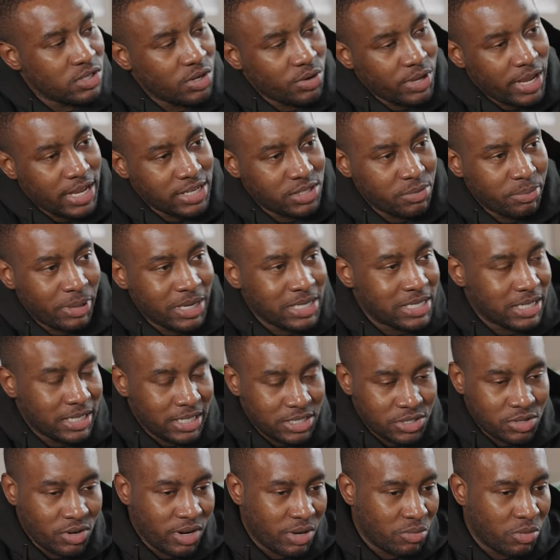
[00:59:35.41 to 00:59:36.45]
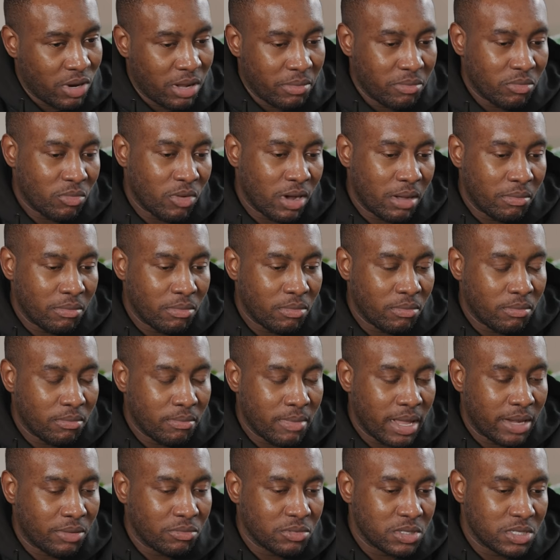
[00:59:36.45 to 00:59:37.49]
No, so yeah, so basically, sorry, what I, what I
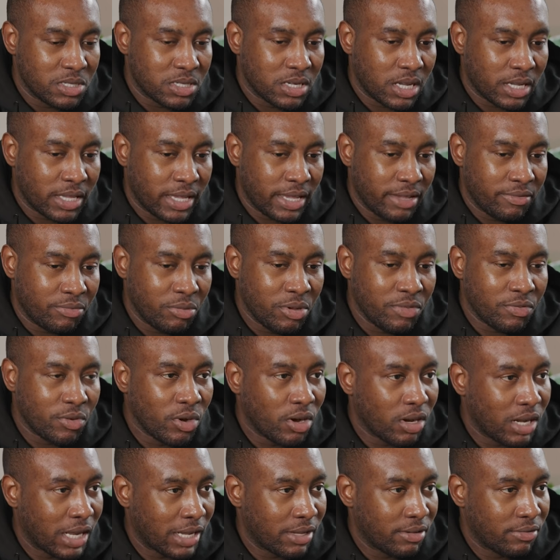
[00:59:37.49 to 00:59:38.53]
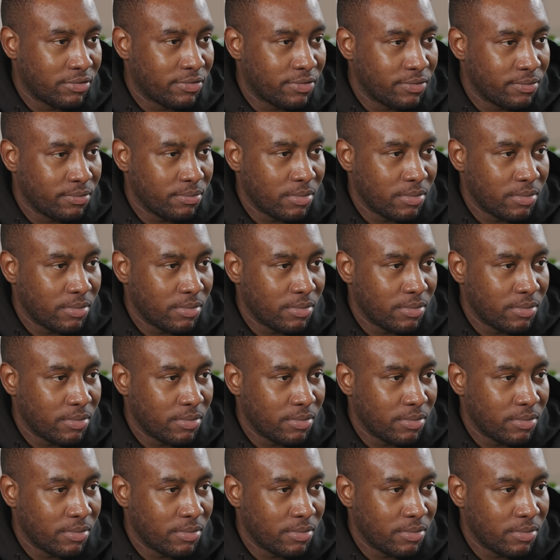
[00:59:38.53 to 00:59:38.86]
meant was, okay, if we've got like a,